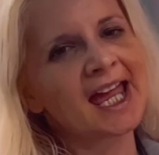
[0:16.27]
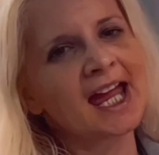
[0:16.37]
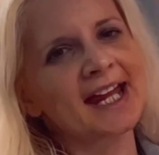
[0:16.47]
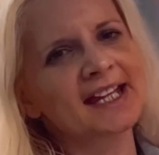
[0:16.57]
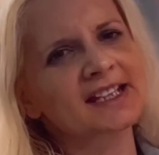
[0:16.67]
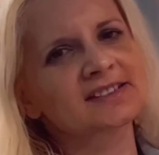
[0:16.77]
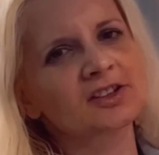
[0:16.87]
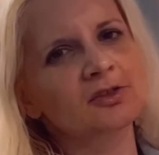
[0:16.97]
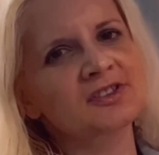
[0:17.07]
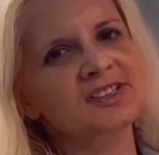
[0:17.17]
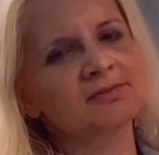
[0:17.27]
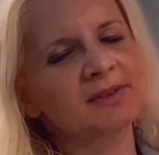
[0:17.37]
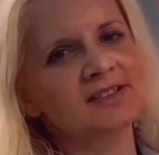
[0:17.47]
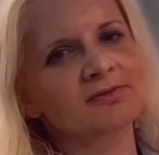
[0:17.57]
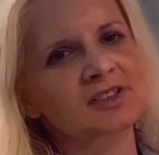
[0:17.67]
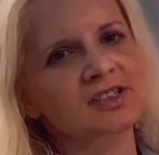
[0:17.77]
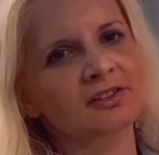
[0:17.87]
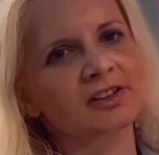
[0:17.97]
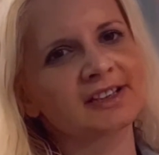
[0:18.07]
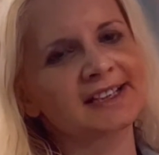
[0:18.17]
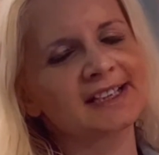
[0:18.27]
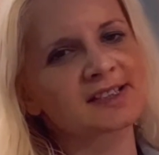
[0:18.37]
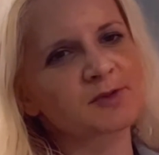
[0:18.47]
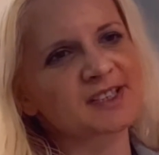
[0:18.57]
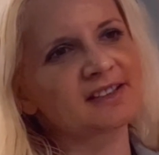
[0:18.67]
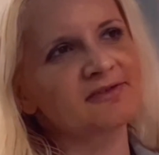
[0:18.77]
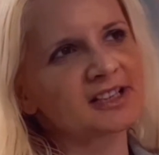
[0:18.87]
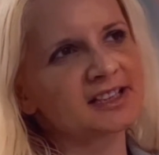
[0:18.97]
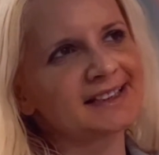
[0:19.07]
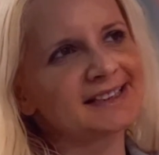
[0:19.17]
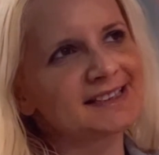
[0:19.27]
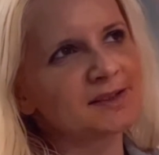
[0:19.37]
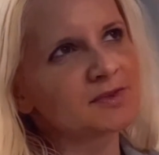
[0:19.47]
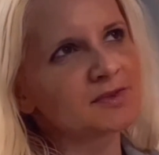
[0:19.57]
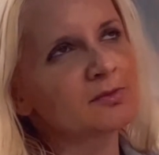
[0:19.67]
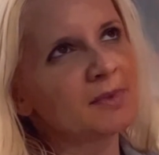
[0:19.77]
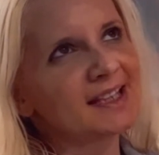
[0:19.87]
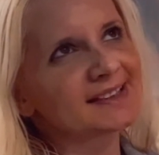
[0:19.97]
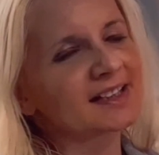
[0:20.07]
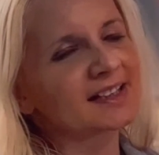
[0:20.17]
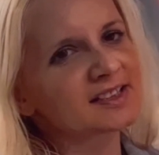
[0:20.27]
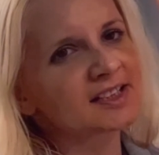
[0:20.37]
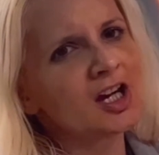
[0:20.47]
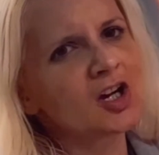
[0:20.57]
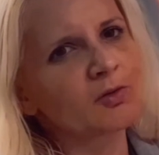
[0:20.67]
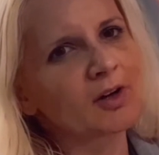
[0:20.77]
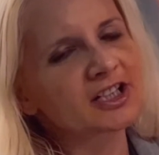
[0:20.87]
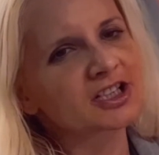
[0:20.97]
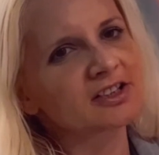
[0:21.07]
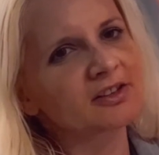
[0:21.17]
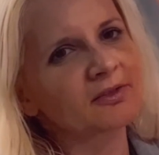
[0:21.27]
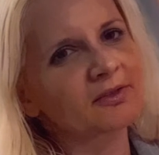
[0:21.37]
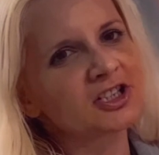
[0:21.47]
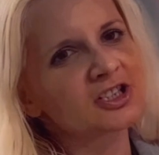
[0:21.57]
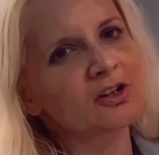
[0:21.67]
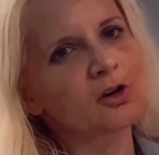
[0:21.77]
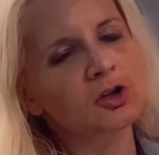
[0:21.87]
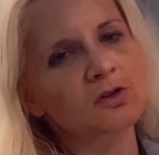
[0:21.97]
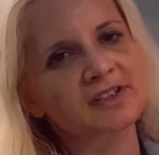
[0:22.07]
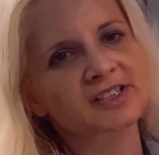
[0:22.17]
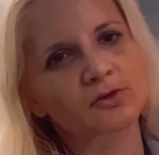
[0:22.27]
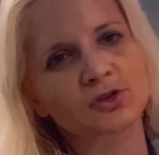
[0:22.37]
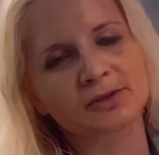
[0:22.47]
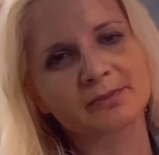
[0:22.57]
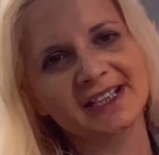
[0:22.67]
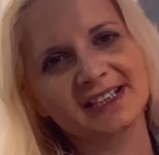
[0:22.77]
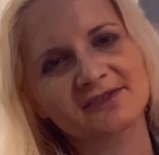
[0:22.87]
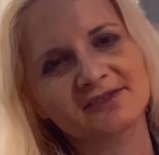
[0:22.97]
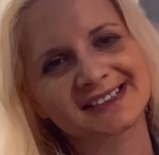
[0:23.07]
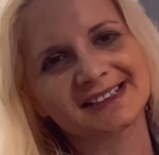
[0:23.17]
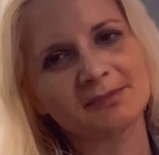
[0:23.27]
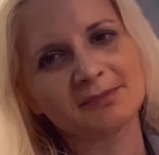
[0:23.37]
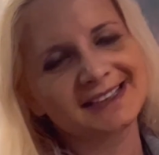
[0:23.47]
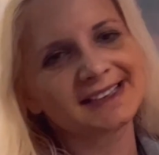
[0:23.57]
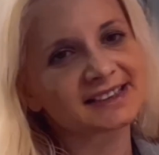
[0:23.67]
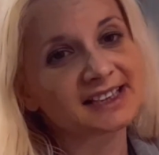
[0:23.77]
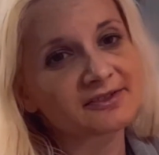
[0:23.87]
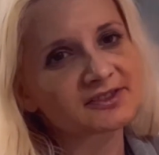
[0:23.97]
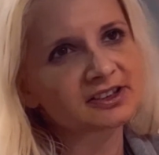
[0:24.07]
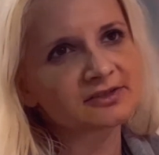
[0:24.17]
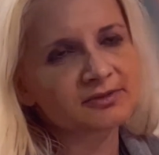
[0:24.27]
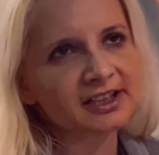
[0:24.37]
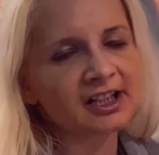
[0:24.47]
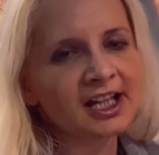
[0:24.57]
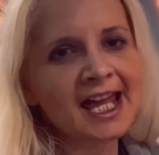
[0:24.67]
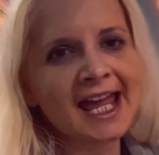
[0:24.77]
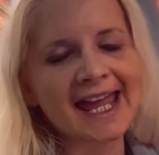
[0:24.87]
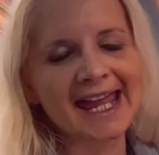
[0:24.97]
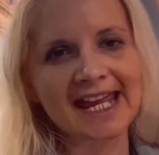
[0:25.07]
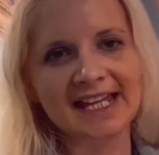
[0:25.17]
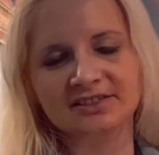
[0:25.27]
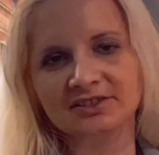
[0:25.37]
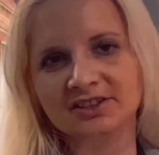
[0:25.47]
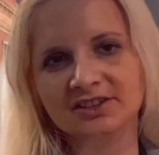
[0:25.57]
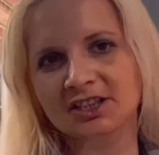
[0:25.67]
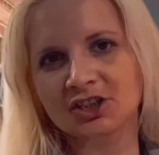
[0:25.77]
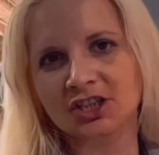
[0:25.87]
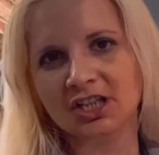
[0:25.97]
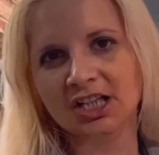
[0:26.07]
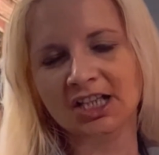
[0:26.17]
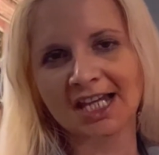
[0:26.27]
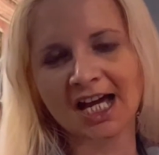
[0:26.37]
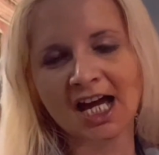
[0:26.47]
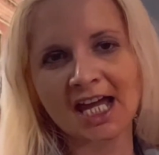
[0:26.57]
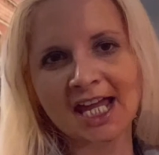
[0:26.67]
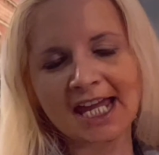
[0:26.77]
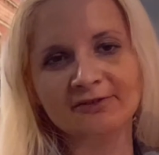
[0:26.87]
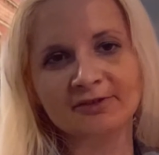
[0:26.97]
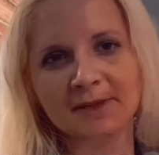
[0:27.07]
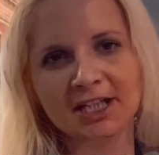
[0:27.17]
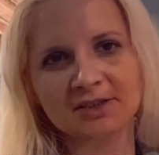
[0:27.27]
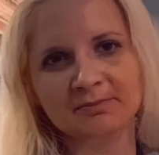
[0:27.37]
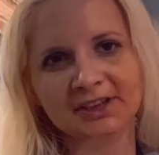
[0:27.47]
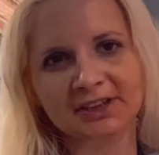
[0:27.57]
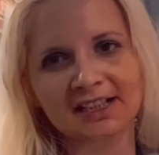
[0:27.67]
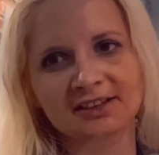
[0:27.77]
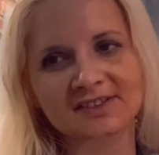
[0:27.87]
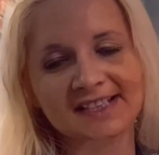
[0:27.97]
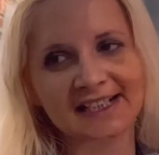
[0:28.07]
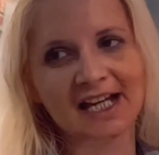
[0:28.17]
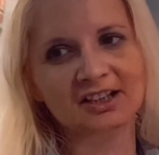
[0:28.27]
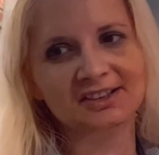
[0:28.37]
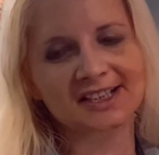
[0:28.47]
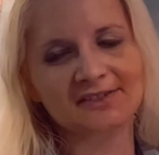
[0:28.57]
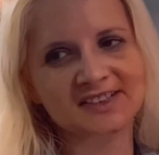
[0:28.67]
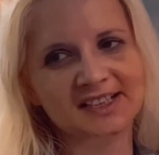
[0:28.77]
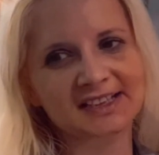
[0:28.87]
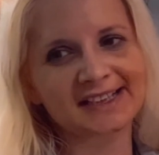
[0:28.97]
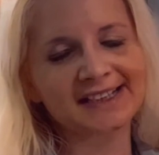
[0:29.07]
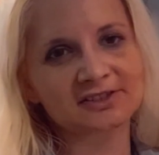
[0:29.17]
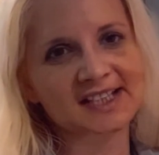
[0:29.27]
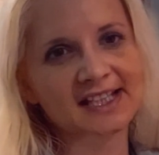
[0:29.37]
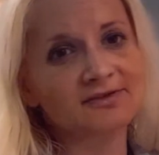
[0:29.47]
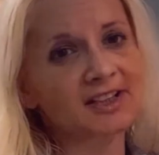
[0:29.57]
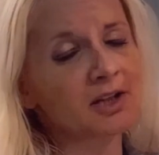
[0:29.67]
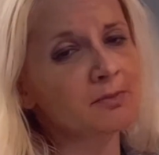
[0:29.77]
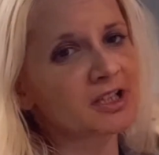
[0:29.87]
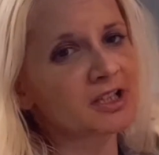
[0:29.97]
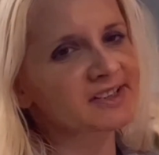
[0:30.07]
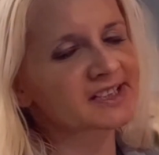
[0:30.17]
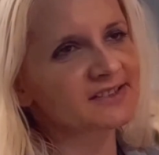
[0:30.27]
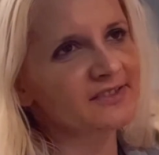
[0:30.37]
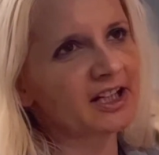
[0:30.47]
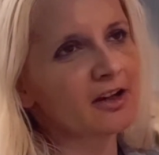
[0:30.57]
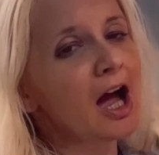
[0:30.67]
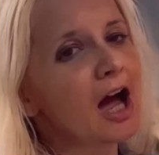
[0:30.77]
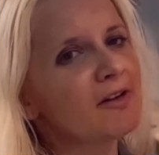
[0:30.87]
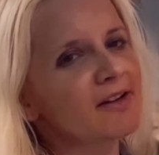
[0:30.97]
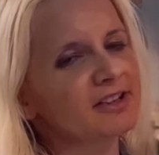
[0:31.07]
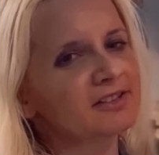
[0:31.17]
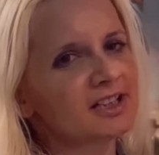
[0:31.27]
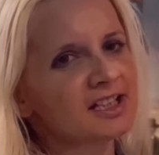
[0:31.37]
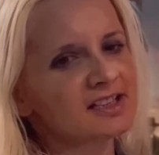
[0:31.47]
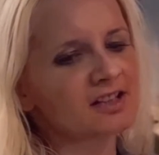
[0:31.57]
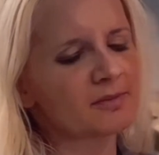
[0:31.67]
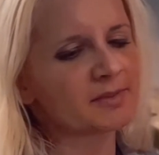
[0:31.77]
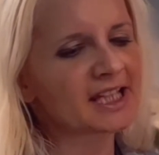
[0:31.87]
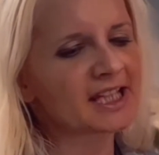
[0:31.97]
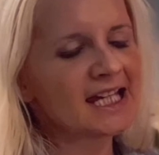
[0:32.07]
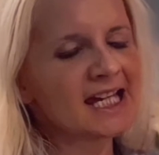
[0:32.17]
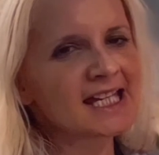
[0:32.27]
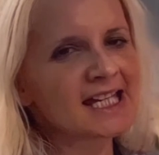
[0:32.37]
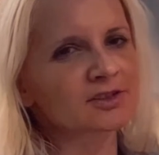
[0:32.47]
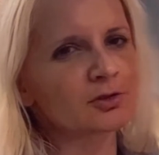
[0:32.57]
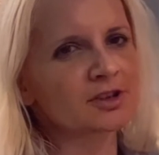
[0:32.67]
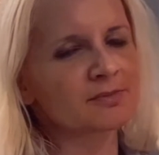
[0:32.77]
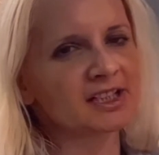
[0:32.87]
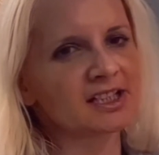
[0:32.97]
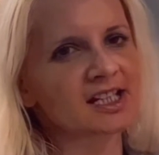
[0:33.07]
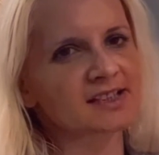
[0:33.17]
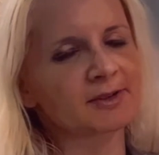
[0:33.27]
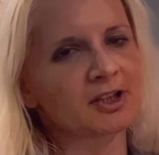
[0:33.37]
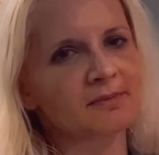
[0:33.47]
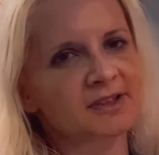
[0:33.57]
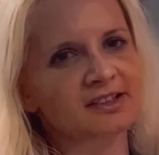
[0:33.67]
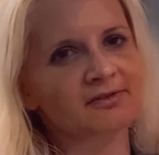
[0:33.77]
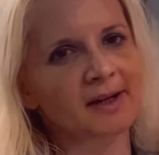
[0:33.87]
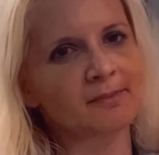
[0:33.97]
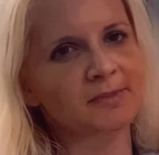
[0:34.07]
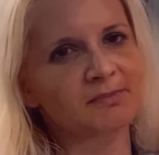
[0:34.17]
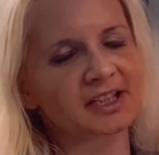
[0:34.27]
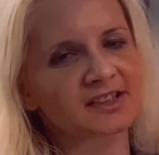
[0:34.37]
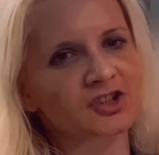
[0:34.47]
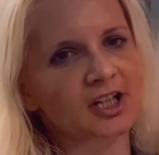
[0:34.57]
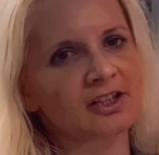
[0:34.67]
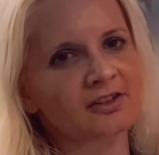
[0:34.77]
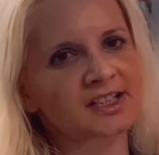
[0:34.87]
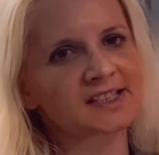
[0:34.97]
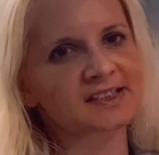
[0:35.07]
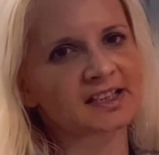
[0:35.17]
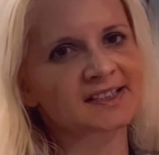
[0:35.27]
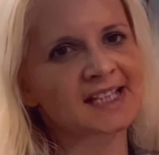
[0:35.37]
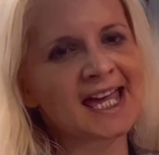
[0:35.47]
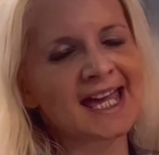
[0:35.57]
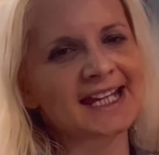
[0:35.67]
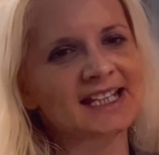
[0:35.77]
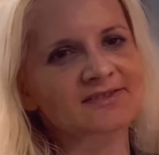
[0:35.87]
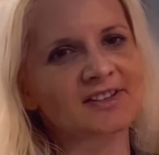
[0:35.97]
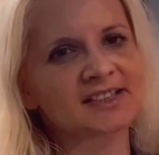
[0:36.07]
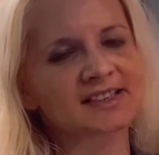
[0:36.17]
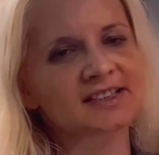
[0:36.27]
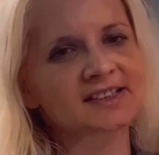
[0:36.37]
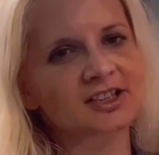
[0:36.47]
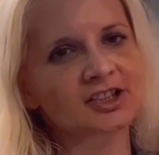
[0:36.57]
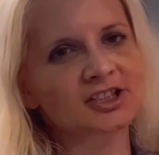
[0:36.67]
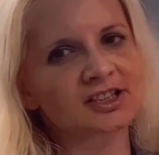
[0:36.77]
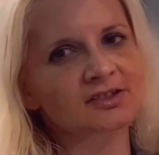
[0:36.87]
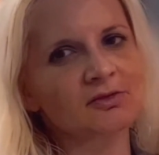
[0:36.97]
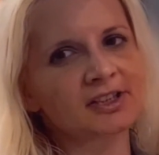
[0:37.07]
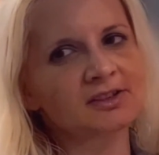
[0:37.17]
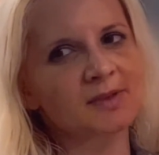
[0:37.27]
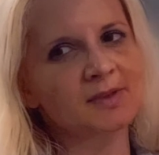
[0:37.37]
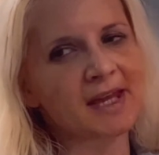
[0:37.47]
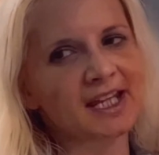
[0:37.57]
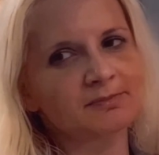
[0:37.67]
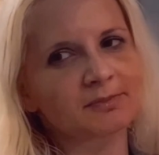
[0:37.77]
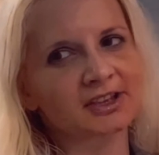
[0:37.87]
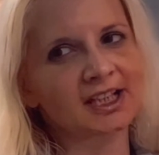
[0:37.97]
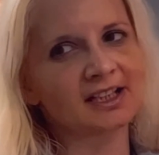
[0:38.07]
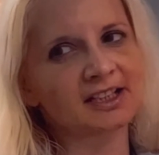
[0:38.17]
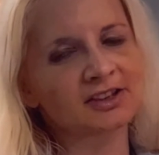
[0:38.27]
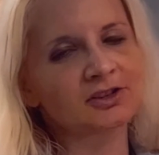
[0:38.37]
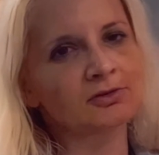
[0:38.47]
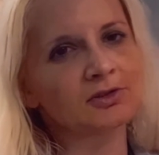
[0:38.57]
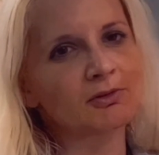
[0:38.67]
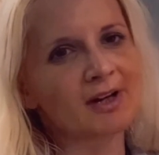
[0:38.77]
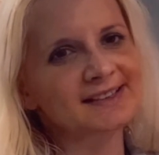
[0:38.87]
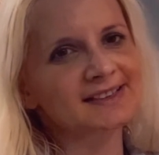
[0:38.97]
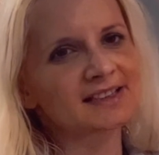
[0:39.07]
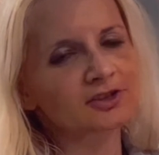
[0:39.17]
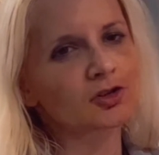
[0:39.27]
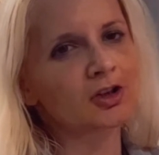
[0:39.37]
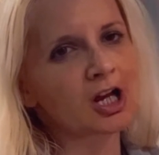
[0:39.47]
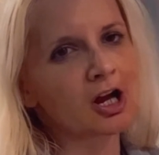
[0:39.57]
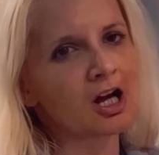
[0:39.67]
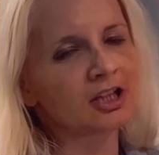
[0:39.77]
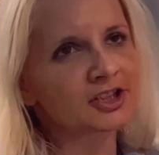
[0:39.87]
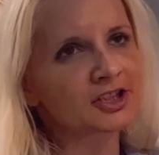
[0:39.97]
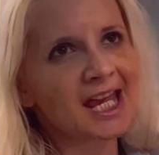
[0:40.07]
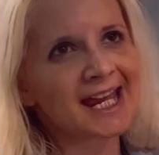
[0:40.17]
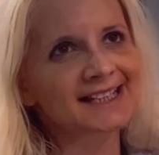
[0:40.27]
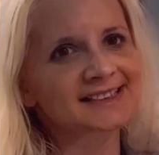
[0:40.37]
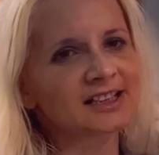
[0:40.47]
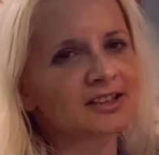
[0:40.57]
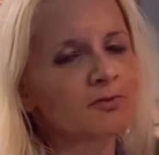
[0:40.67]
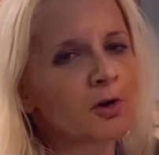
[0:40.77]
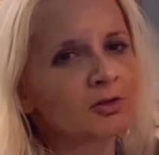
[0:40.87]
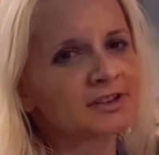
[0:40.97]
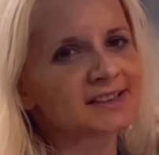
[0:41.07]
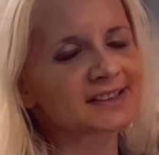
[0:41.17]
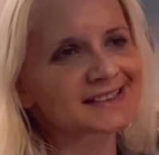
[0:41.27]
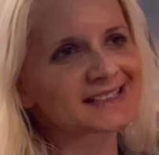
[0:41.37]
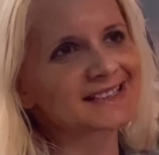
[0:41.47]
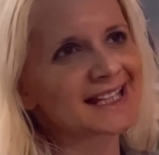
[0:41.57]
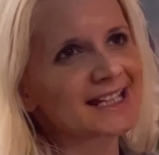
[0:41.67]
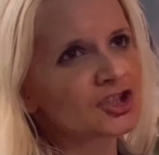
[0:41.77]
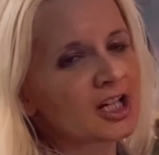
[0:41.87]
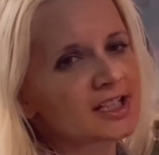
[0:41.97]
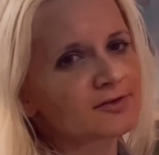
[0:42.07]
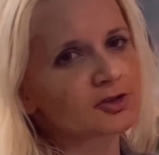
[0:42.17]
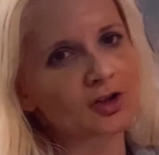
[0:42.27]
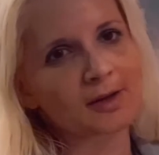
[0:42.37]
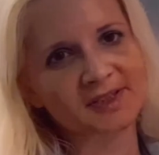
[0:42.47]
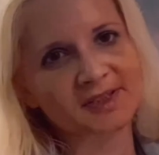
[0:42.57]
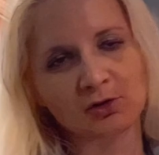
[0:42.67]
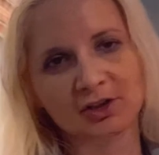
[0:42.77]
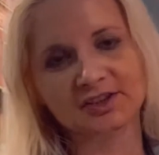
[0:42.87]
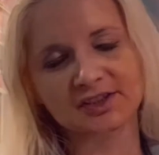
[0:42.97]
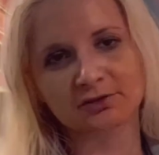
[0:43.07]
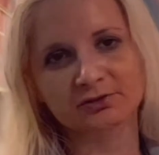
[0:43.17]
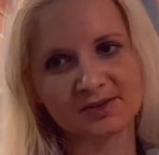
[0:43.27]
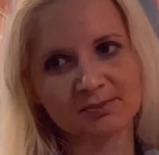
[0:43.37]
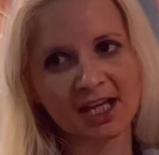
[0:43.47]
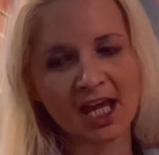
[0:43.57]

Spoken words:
And those tweets were circulating specifically, and it seems to me that it is Russian origin all over social media. Visit immediately after Twitter, and there's additional information pertaining to that. I'll leave the link to that video below this video. However, today's topic, social media has been obviously rampant because January 6th is when the decision is going to be made pertaining to US Electoral College, and they'll vote, and this is the last chance for Trump supporters, so to speak.